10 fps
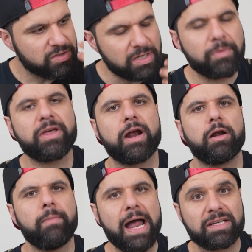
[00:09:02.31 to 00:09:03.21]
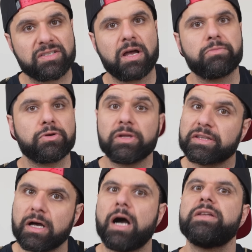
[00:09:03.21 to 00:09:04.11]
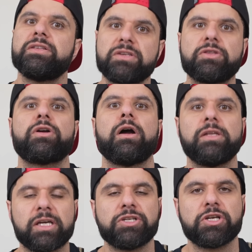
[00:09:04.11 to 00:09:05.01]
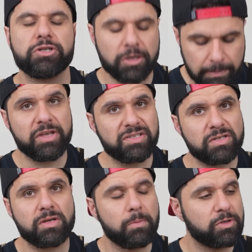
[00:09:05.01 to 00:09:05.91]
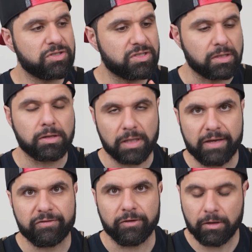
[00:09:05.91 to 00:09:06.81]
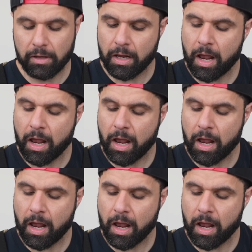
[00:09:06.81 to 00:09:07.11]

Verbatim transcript: Some of the aromatics come through like the onions and the garlic and ginger. This is delightful.